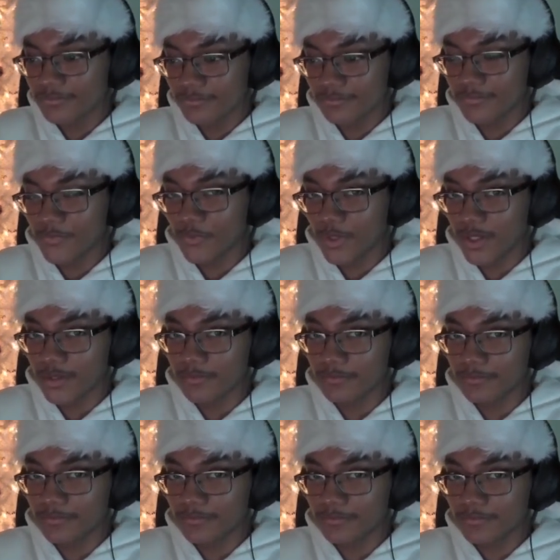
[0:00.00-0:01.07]
Right?
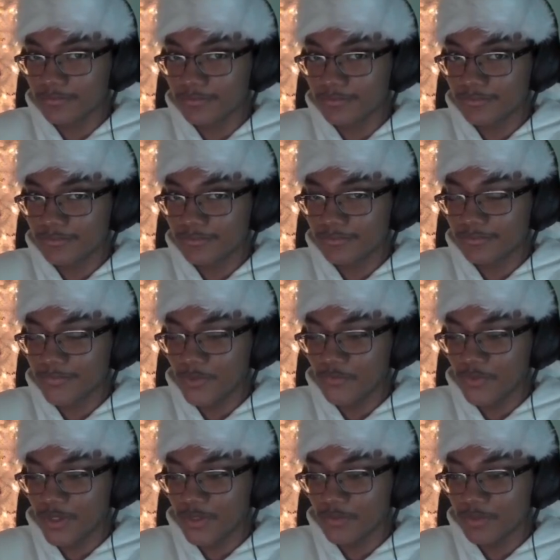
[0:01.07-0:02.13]
You
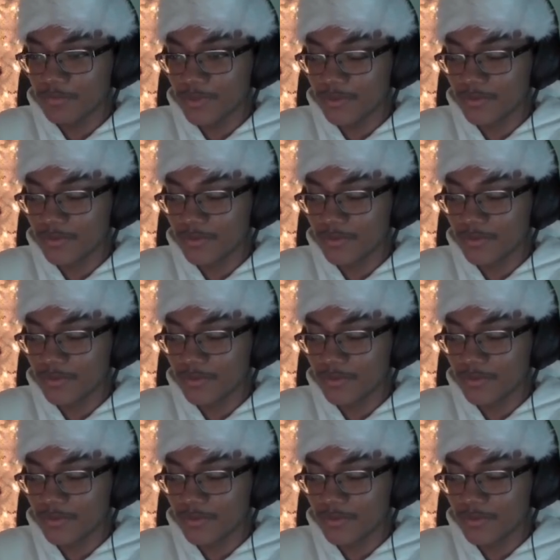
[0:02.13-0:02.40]
following me?